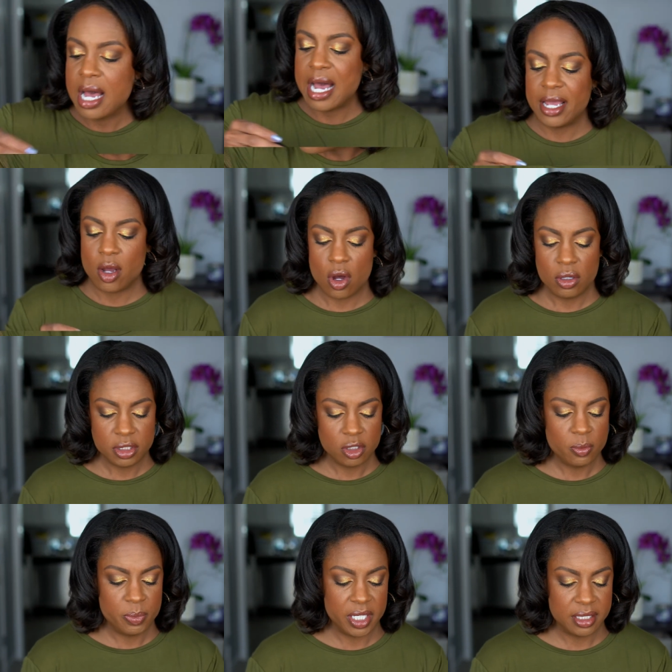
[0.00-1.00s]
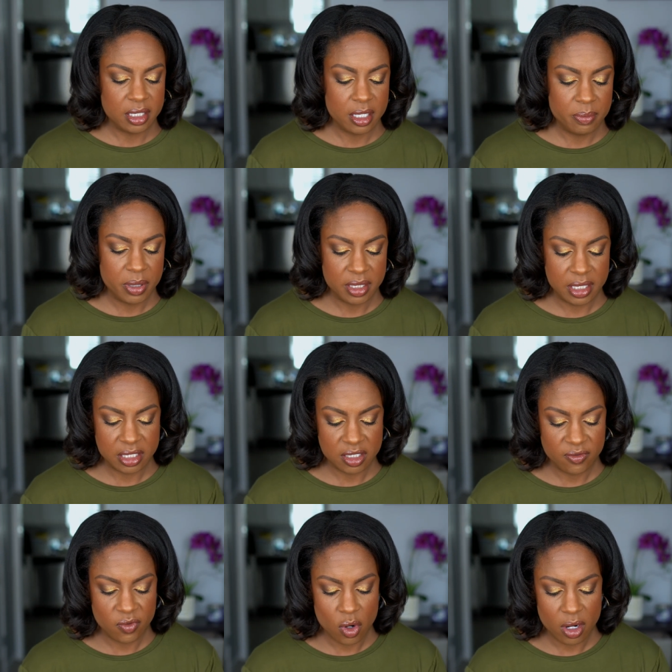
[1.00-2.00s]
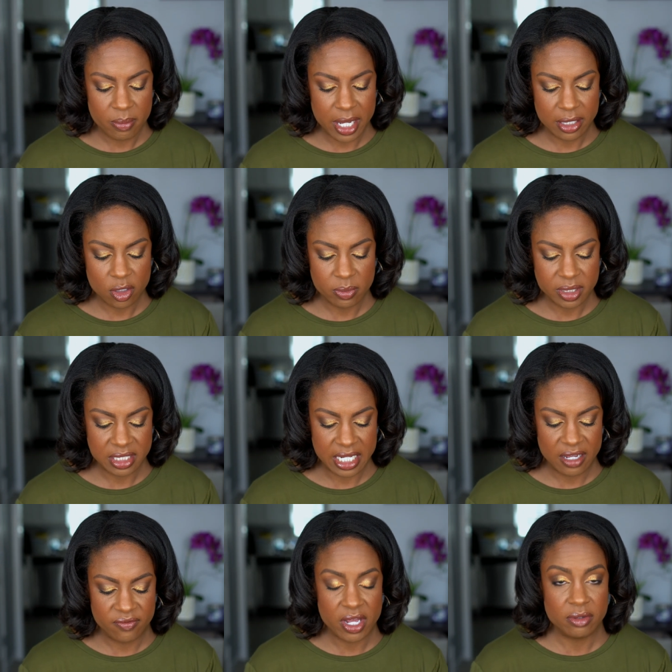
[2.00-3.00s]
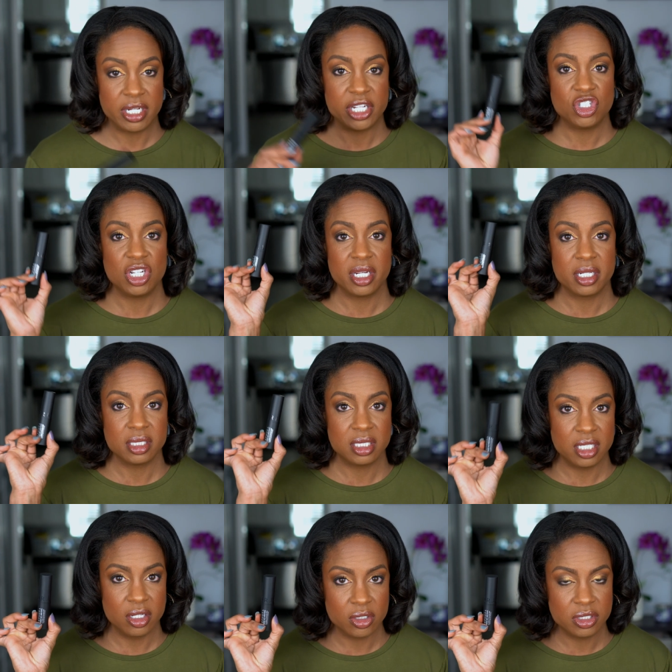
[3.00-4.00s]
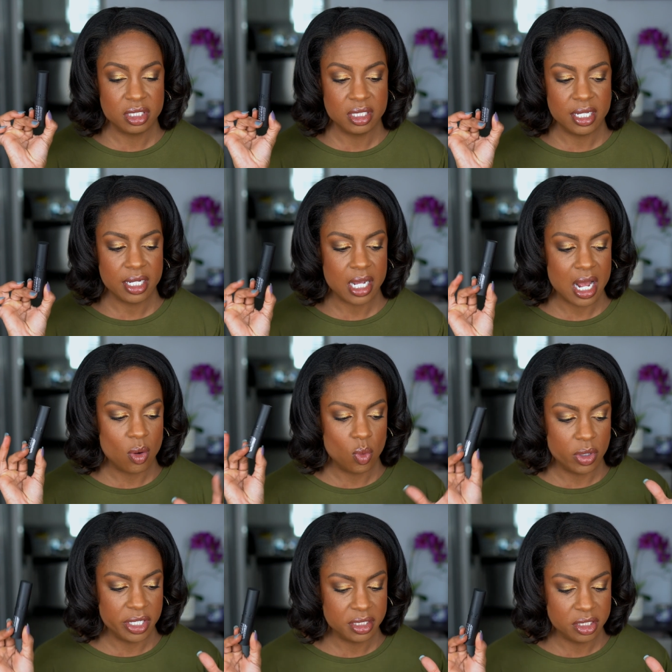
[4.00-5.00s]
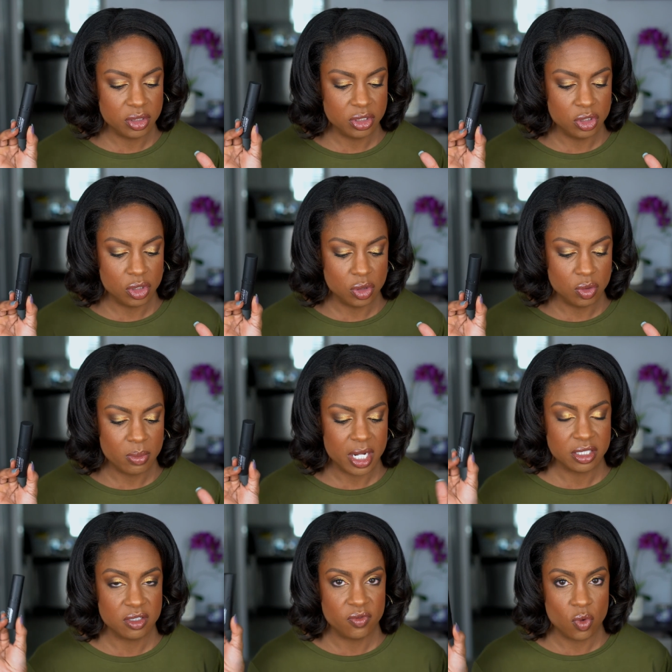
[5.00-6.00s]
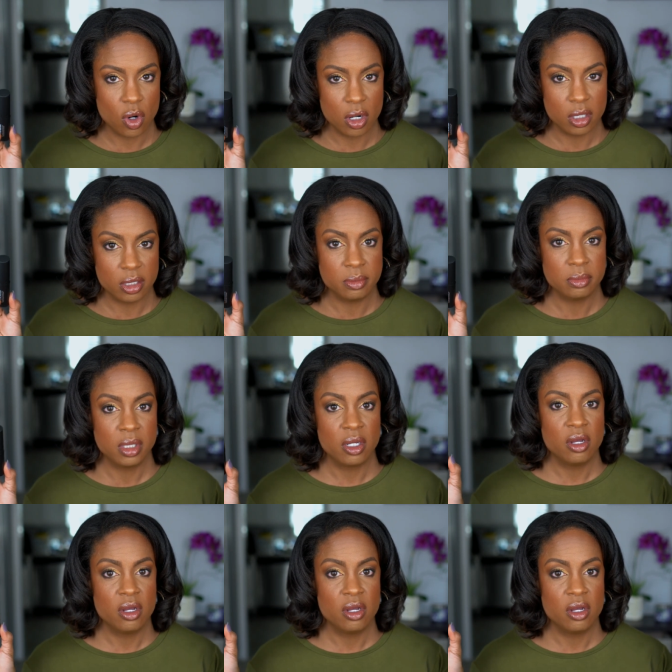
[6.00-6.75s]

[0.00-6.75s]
I also picked up the Sephora Make No Mistake Foundation and Concealer Stick. I wanted to do my Sephora